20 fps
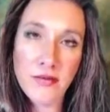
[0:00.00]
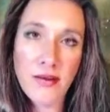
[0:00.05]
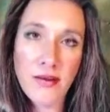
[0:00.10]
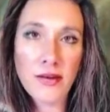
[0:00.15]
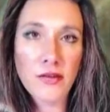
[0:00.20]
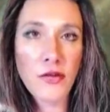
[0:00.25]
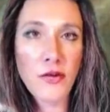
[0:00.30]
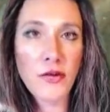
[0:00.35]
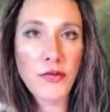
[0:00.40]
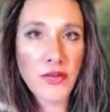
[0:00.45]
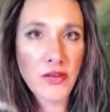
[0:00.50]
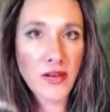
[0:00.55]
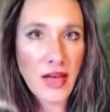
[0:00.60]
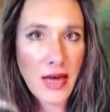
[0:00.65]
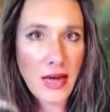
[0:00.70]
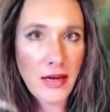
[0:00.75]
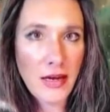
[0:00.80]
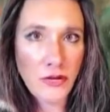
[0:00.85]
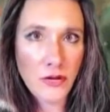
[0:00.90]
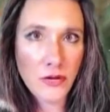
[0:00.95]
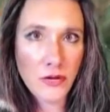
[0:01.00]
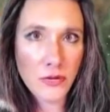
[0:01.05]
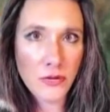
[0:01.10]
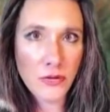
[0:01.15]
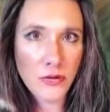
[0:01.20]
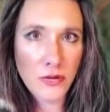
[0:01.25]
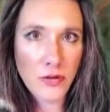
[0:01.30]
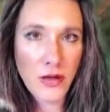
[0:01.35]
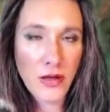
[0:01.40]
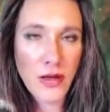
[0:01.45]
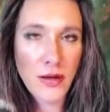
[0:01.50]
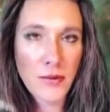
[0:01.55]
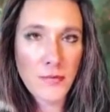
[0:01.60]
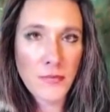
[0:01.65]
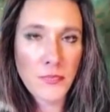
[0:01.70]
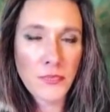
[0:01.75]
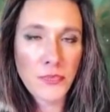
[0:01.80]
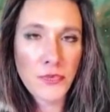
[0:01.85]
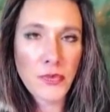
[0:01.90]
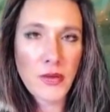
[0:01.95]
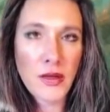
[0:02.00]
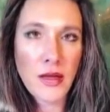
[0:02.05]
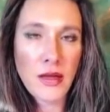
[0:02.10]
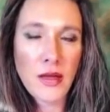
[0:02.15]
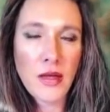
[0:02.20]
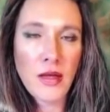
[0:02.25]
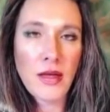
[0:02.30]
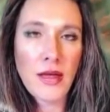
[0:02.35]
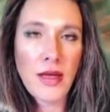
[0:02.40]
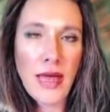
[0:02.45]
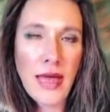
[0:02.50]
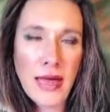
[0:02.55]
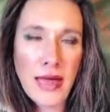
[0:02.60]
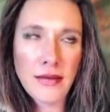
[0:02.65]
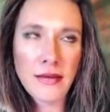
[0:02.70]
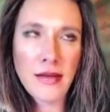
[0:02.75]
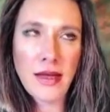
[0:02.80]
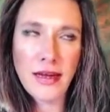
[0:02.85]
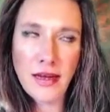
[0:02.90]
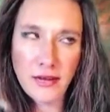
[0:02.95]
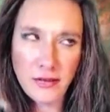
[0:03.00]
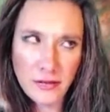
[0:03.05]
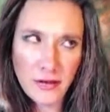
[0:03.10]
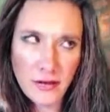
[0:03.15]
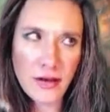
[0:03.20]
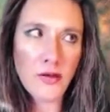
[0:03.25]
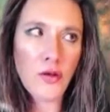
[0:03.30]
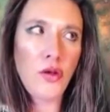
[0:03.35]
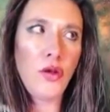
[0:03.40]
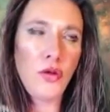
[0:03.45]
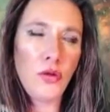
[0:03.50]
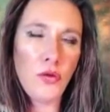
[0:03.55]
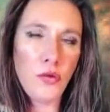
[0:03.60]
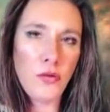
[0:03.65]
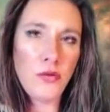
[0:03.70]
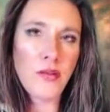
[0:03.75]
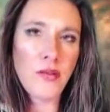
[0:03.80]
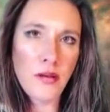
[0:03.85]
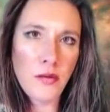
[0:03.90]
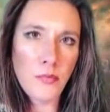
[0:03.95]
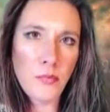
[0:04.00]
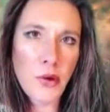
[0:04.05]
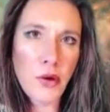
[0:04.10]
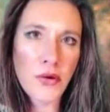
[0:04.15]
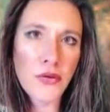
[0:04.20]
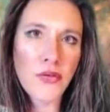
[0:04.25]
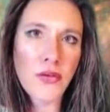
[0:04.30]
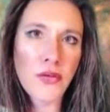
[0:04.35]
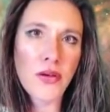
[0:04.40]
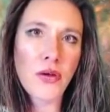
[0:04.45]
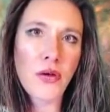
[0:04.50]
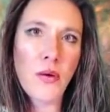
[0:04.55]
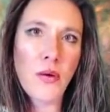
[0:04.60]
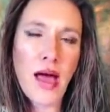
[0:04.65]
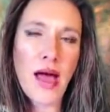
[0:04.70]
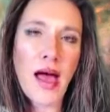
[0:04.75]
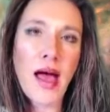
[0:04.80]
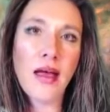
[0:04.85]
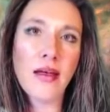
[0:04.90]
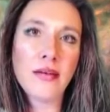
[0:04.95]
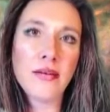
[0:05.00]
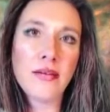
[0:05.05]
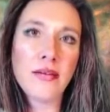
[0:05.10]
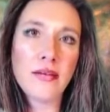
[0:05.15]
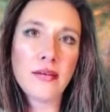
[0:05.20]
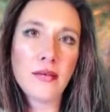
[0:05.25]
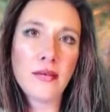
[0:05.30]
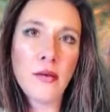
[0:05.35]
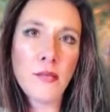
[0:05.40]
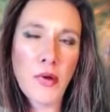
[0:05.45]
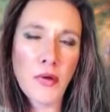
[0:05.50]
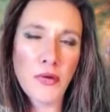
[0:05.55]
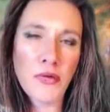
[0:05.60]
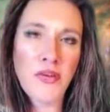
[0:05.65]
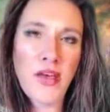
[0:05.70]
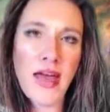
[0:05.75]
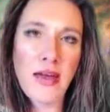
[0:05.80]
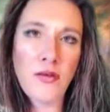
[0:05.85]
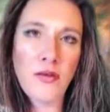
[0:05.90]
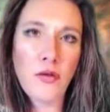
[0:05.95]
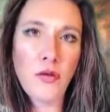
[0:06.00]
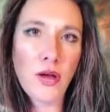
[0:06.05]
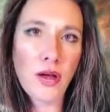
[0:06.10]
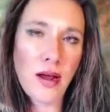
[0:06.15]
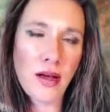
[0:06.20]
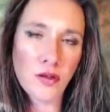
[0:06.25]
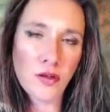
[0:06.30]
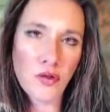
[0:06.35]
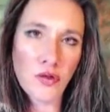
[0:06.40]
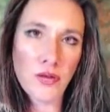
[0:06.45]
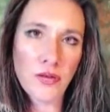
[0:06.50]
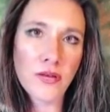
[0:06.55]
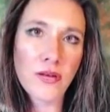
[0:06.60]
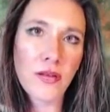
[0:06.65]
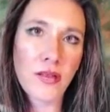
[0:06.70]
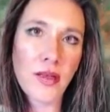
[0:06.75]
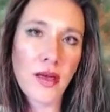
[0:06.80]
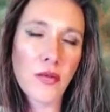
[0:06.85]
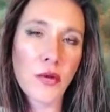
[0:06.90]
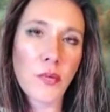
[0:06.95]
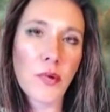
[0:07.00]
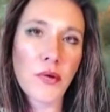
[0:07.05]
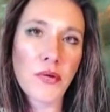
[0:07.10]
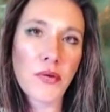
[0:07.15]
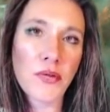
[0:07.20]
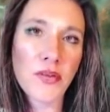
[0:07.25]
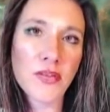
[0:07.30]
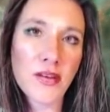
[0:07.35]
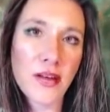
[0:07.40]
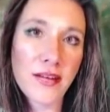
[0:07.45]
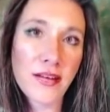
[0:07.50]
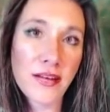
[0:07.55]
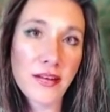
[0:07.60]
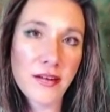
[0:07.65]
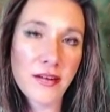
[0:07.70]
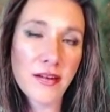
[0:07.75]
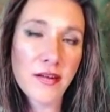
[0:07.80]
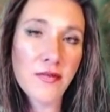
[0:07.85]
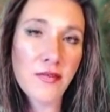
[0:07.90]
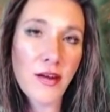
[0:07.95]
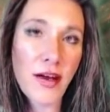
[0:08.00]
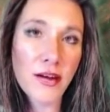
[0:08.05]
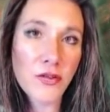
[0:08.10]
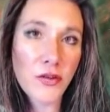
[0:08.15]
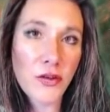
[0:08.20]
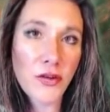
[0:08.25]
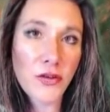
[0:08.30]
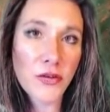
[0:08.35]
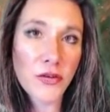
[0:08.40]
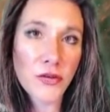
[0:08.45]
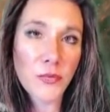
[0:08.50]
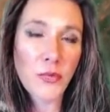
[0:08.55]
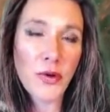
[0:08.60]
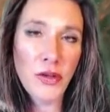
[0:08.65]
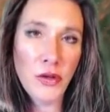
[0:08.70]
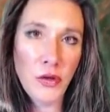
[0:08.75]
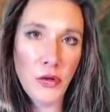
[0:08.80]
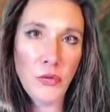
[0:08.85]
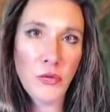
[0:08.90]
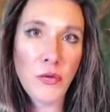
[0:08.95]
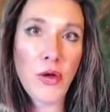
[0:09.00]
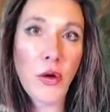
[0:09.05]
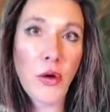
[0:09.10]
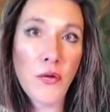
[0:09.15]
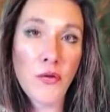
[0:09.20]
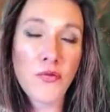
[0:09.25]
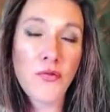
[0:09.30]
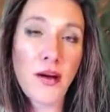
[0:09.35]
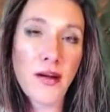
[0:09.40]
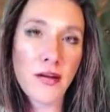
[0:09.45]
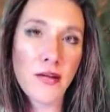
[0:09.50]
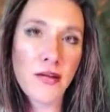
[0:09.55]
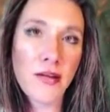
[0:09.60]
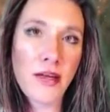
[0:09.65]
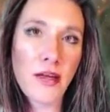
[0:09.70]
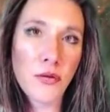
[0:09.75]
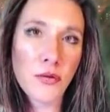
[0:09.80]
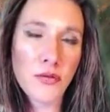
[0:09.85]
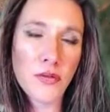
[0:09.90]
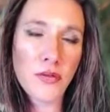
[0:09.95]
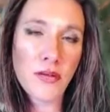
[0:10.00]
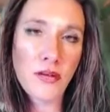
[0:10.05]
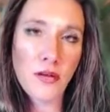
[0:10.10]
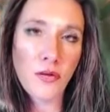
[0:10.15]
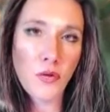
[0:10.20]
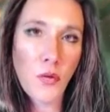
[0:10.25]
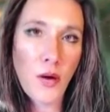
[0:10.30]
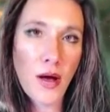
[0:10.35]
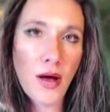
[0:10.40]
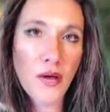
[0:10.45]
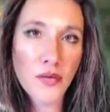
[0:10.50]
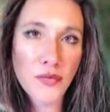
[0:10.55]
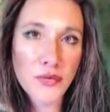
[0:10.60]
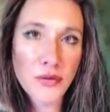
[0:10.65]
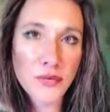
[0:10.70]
factors and Ketus. And like I said, use the person who has the most Ketu connections to the other person's identity factors when you go finally use the D12.